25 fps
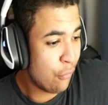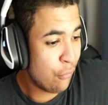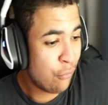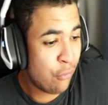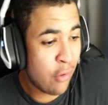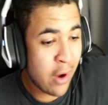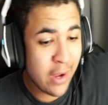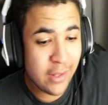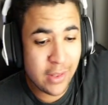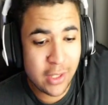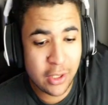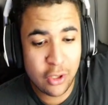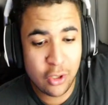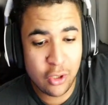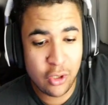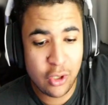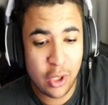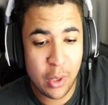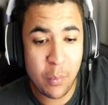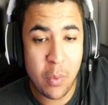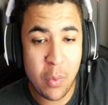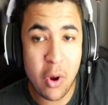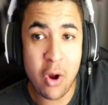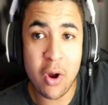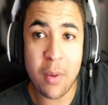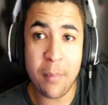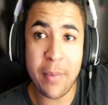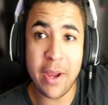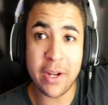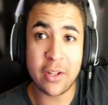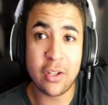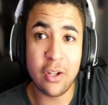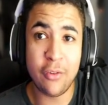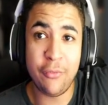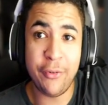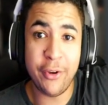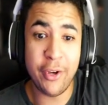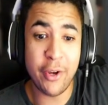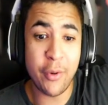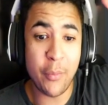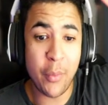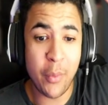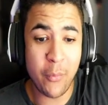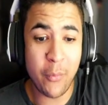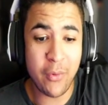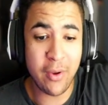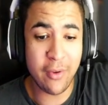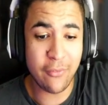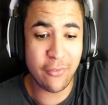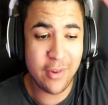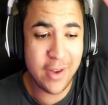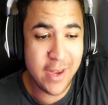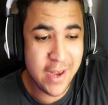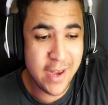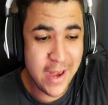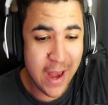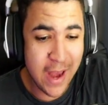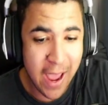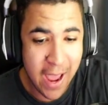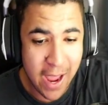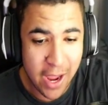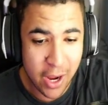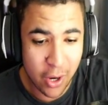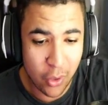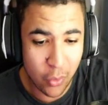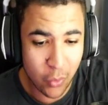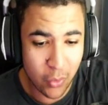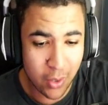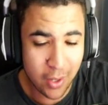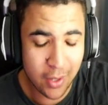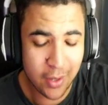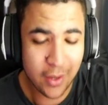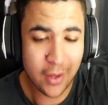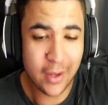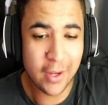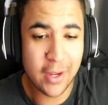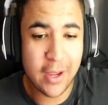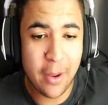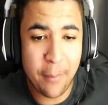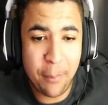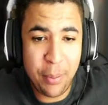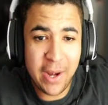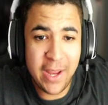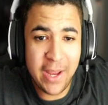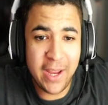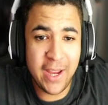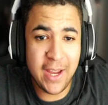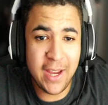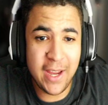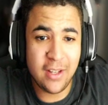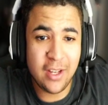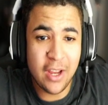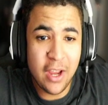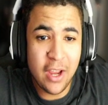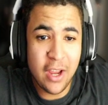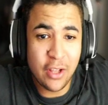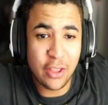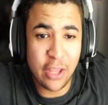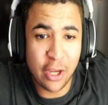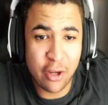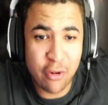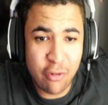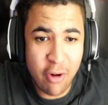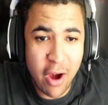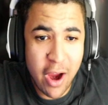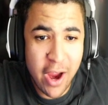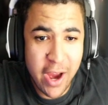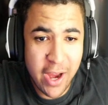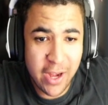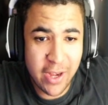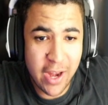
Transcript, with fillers: Right then, YouTube. Welcome back to the video where we have now completed the grind.